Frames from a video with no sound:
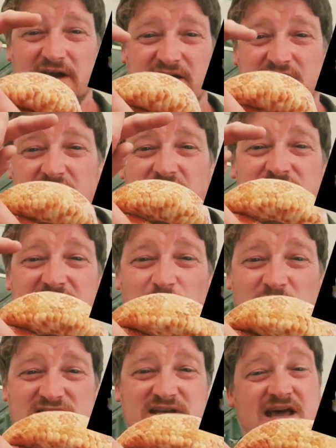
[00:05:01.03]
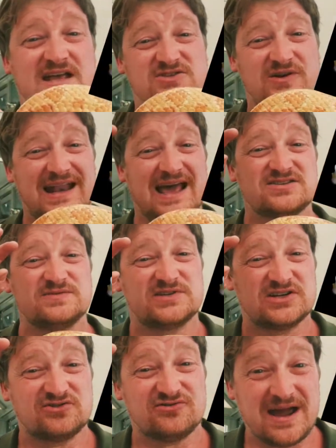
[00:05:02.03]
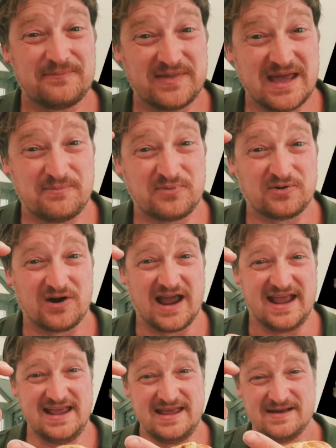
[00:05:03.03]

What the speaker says: of curved inwards. So it allows them to grab their prey,